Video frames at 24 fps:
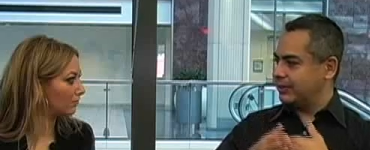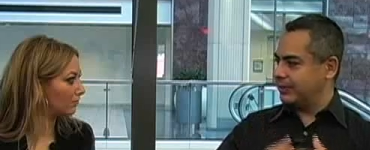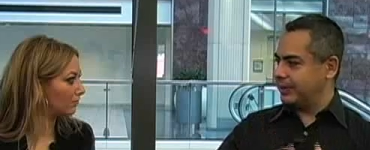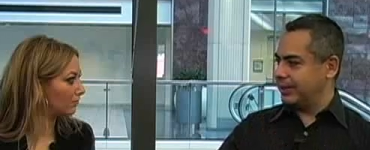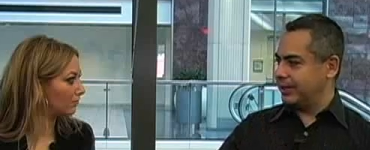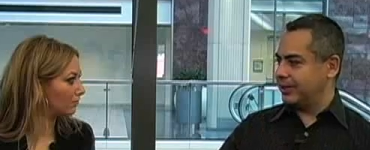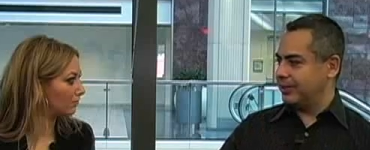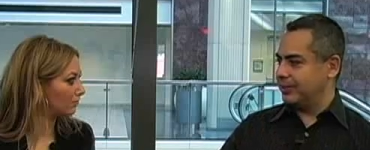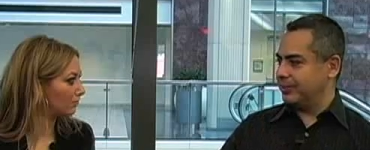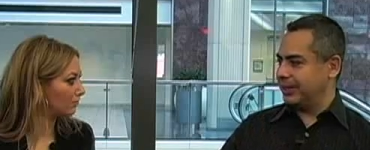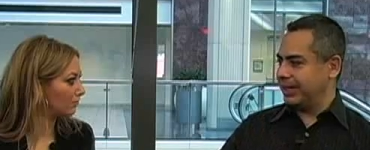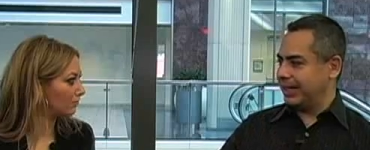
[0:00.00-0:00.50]

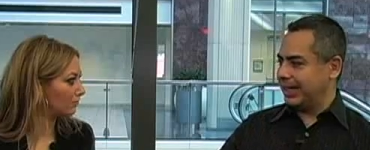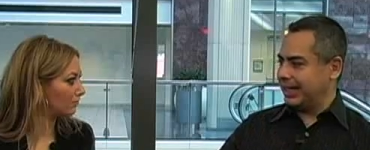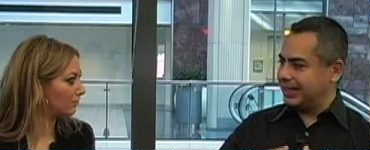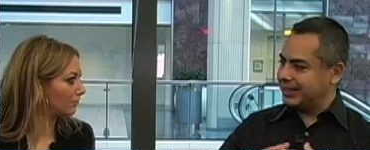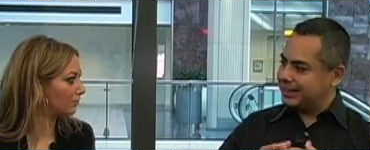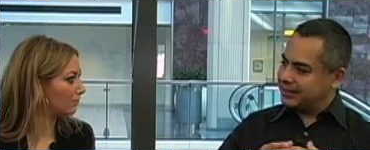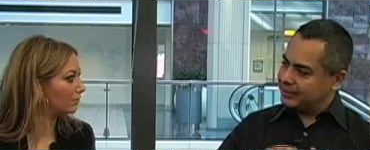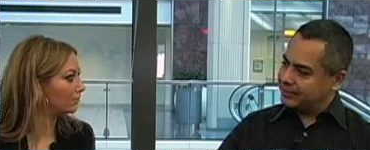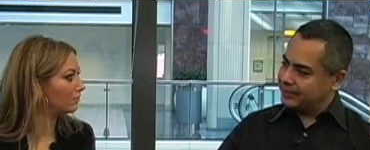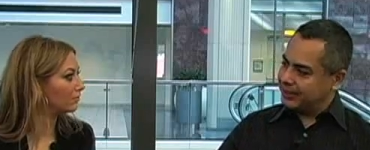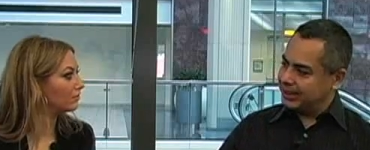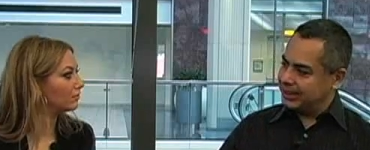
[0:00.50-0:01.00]
Speaker 1: becoming
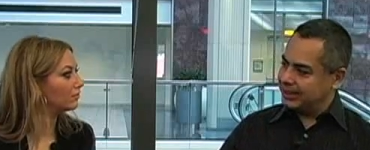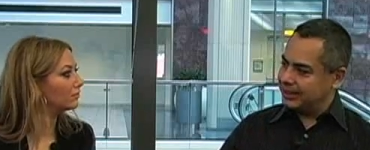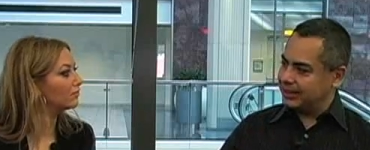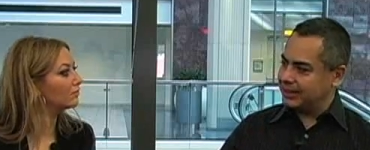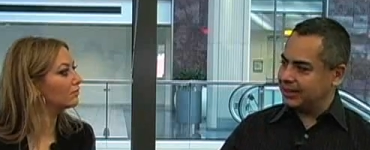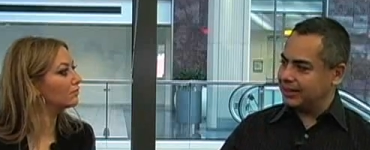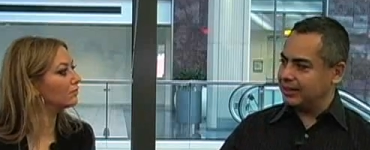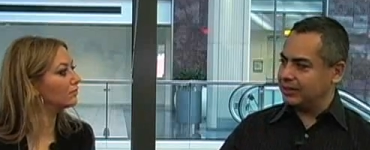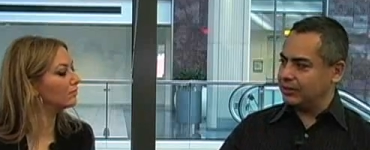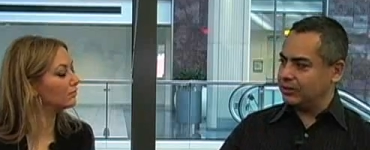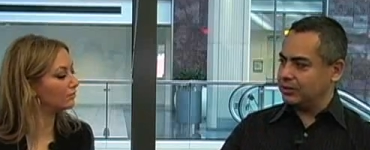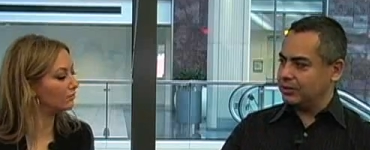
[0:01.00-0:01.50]
integrated
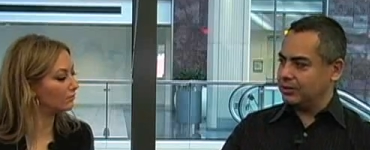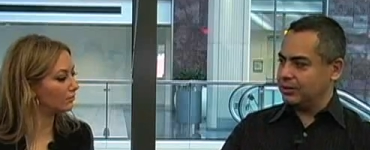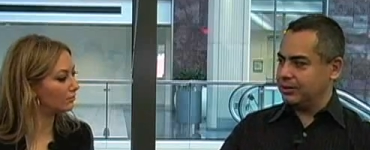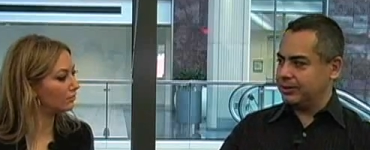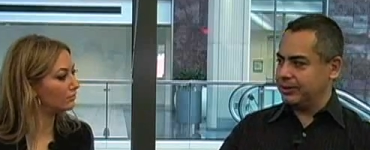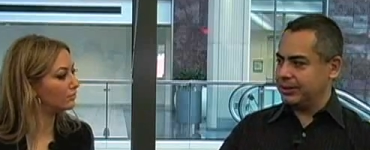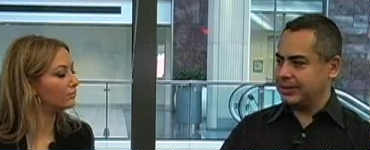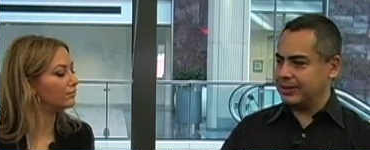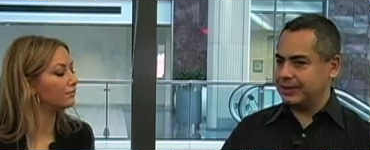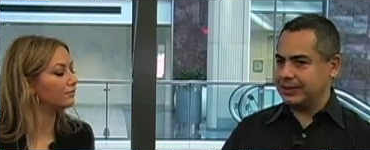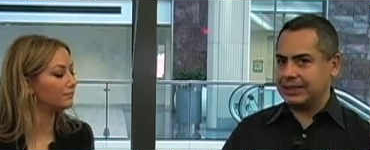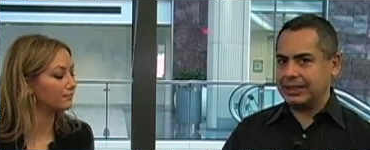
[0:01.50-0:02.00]
into mm-hmm.
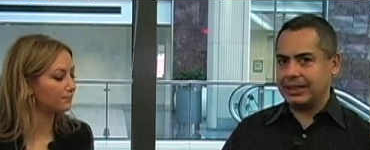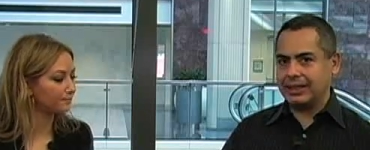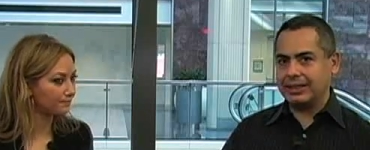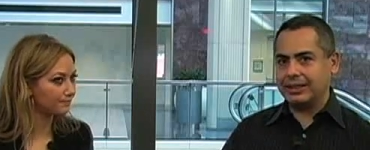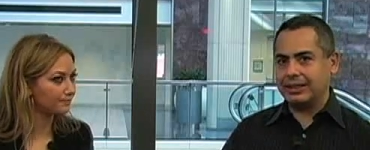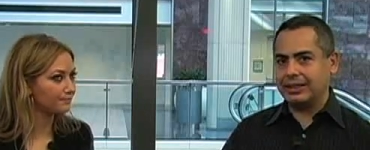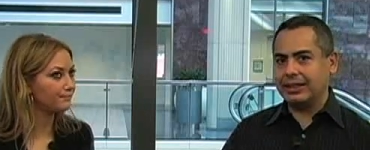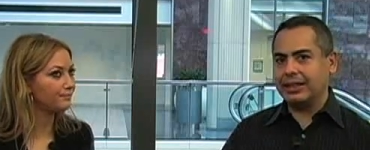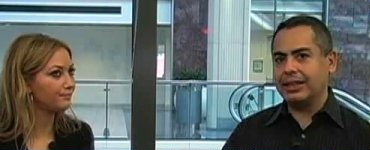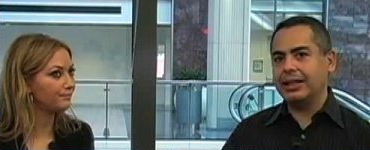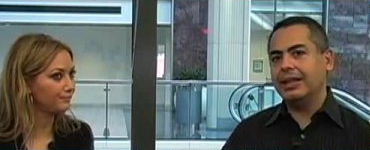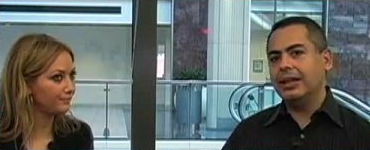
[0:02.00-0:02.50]
US
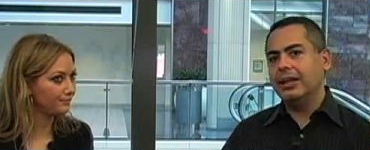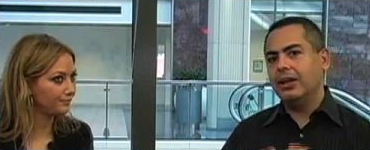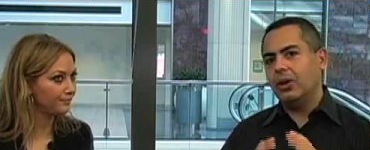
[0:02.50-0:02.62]
society.